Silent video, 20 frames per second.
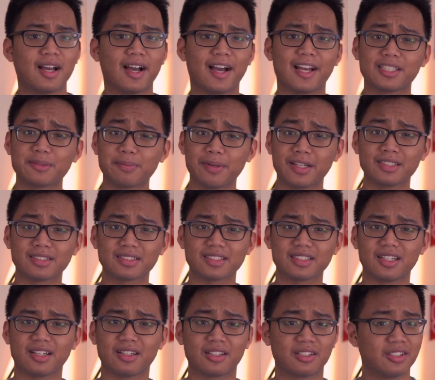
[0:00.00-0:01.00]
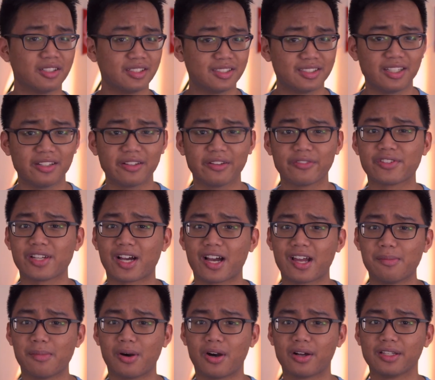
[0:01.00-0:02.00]
I spent a good deal of
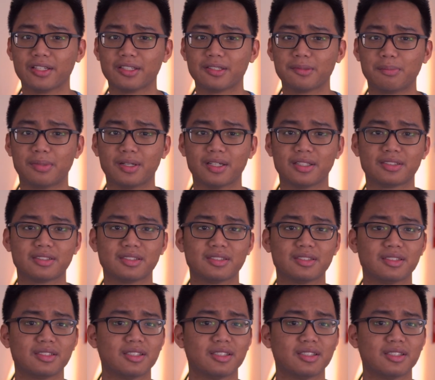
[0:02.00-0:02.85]
time on it, but